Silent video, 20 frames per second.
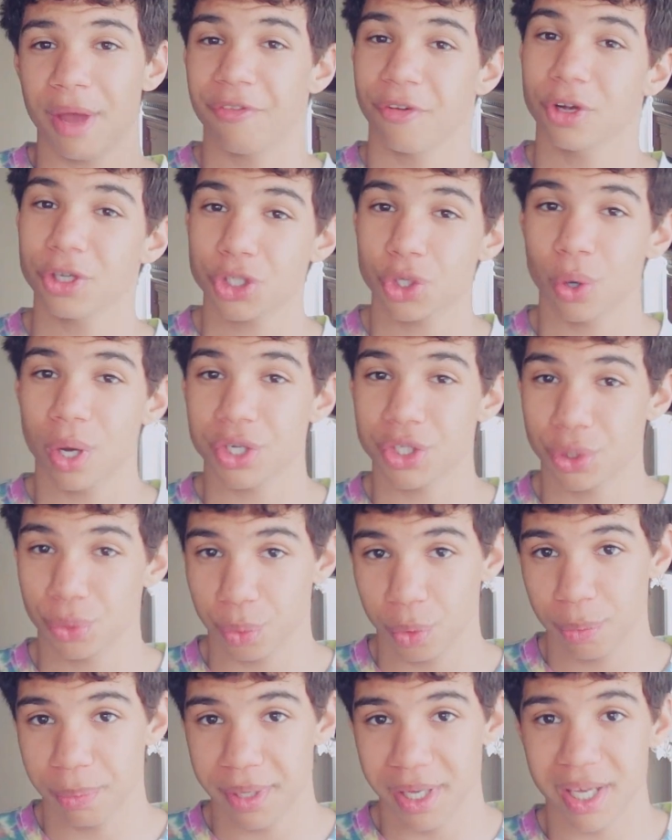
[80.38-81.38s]
My first
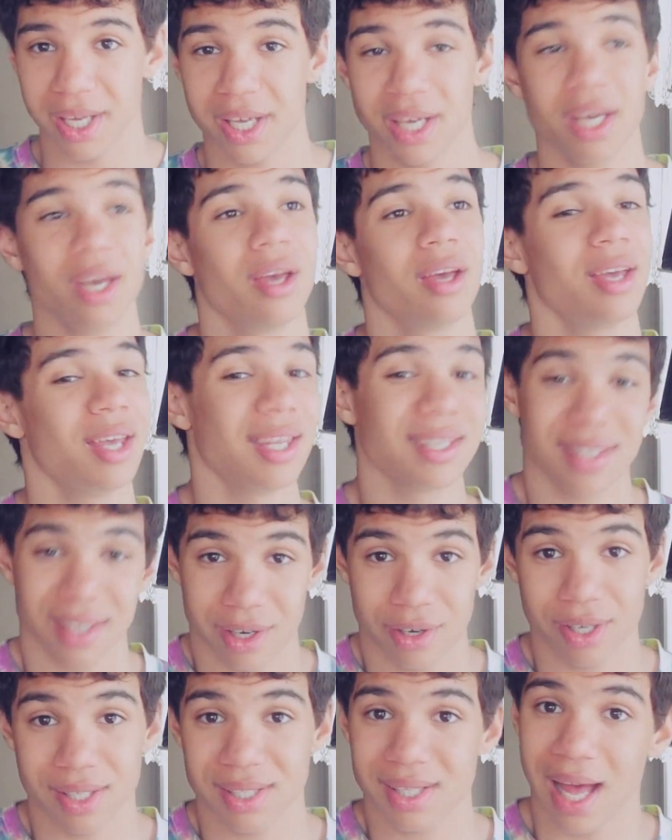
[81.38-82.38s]
question would be, is
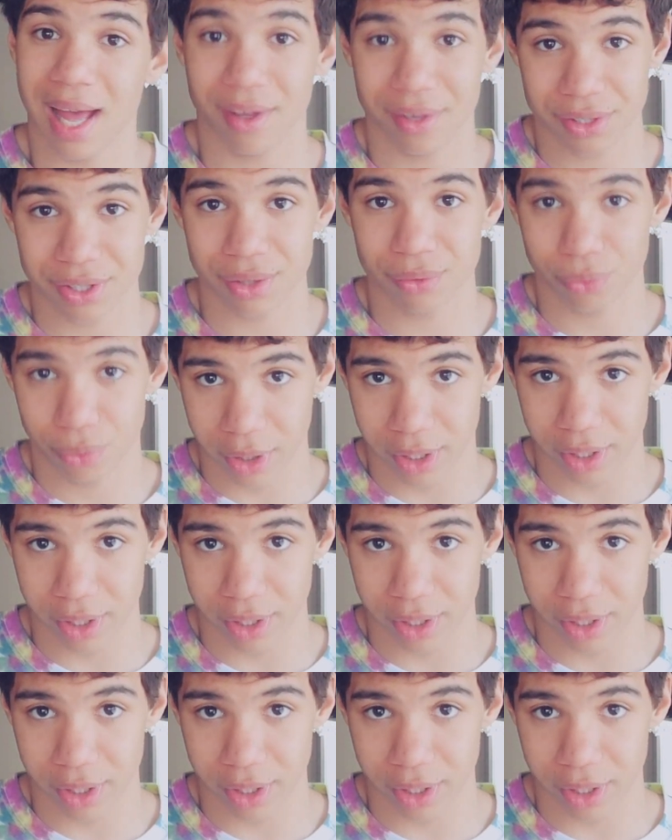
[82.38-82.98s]
Larry Silenson